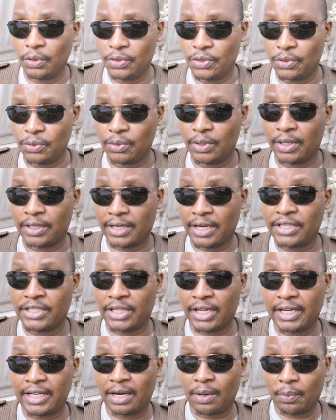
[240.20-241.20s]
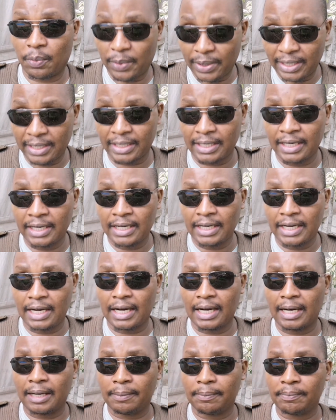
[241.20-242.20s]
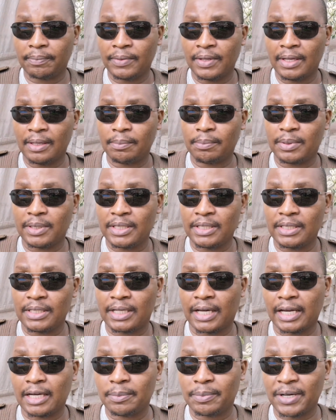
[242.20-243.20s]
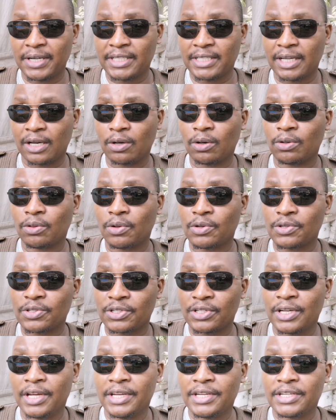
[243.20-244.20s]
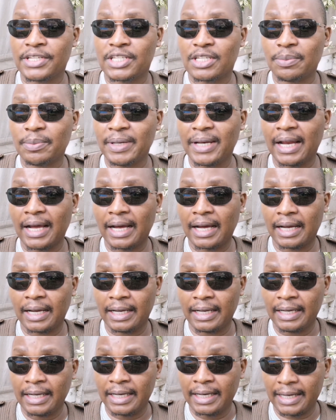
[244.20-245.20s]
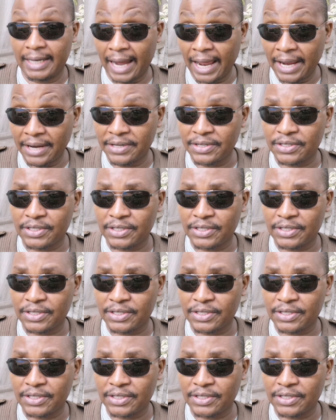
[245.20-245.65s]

the danger area will be calibrated along those similar lines.